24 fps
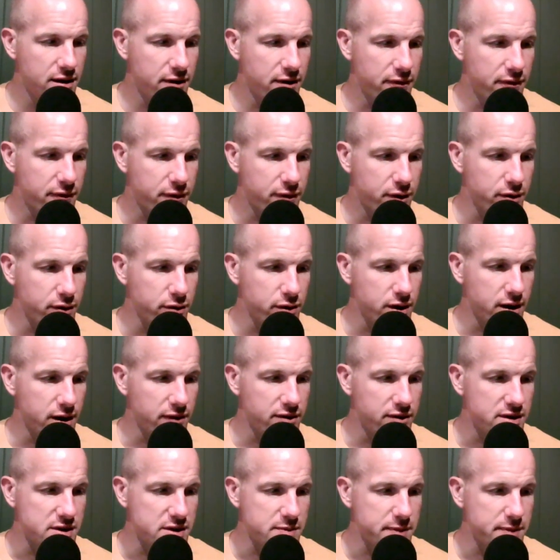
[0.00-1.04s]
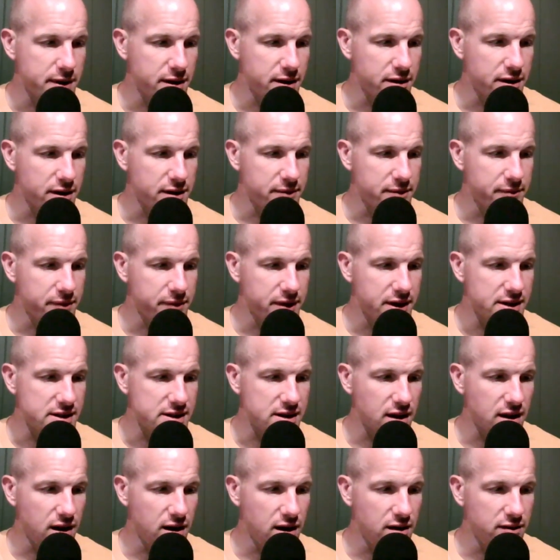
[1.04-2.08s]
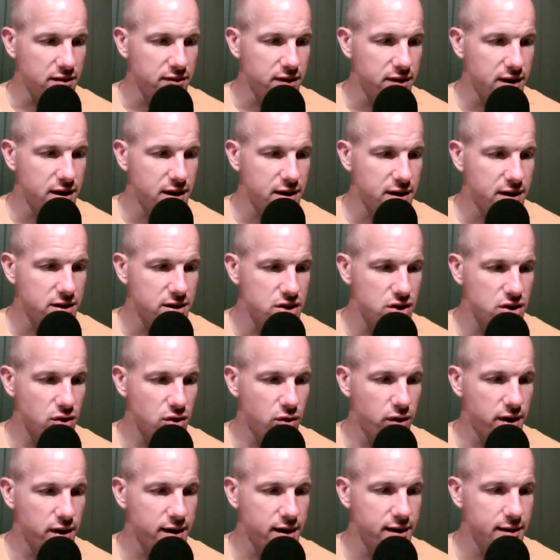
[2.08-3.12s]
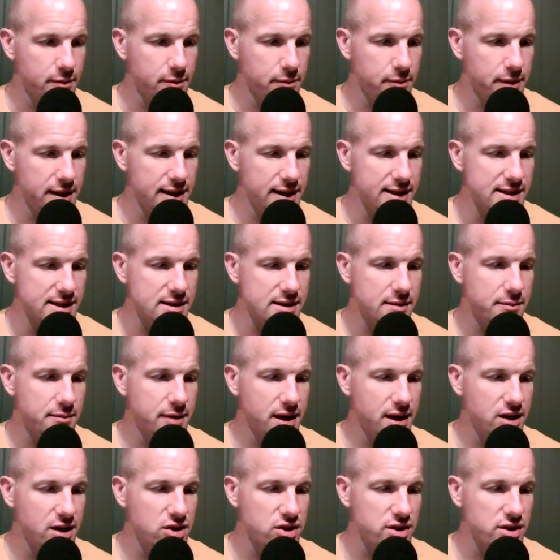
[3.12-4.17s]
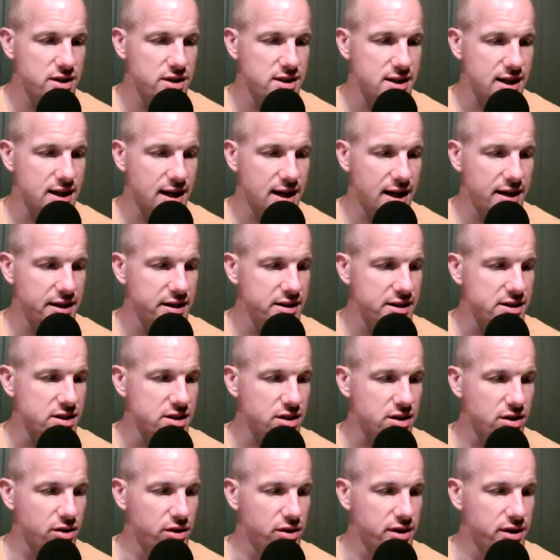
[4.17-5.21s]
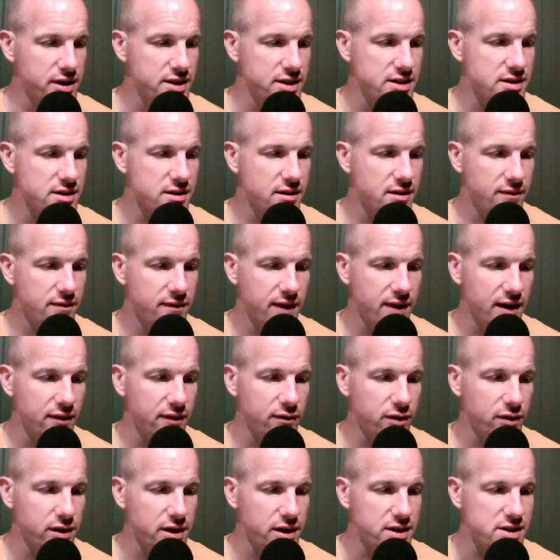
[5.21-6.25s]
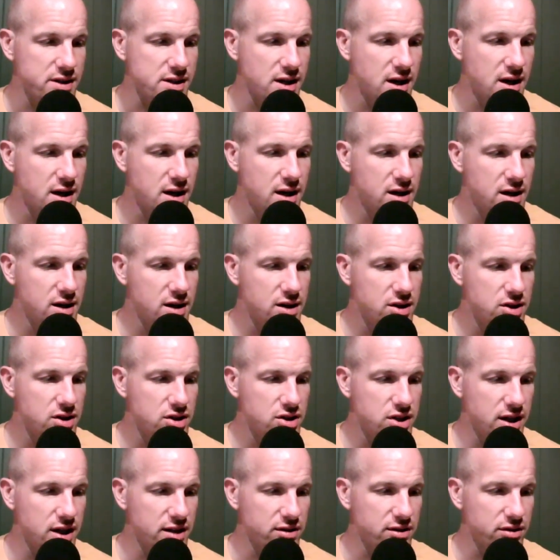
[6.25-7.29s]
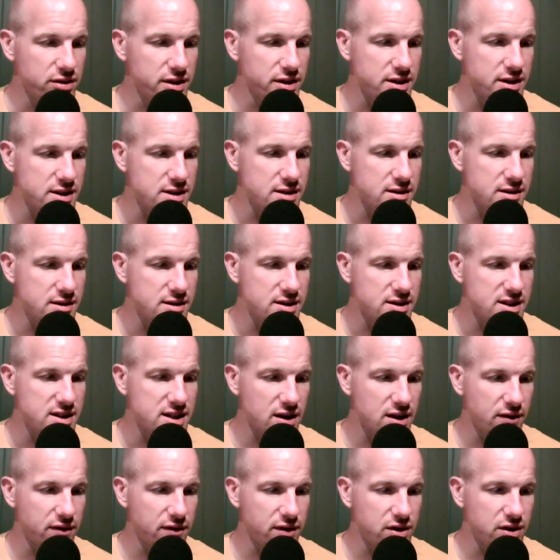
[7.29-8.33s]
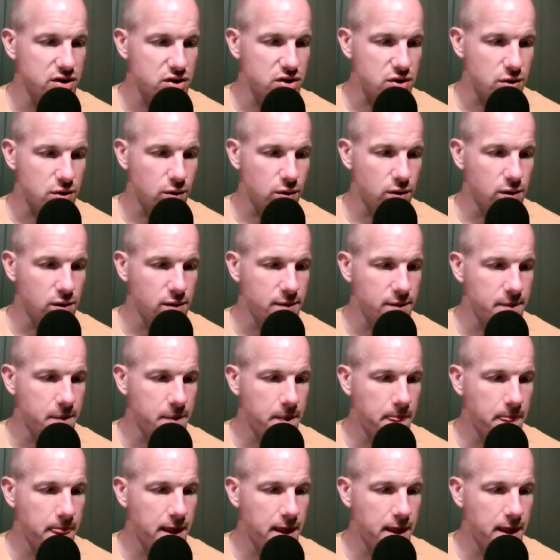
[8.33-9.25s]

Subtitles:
the fruit of the Spirit is love, joy, peace, patience, kindness, goodness, faithfulness, gentleness, self-control.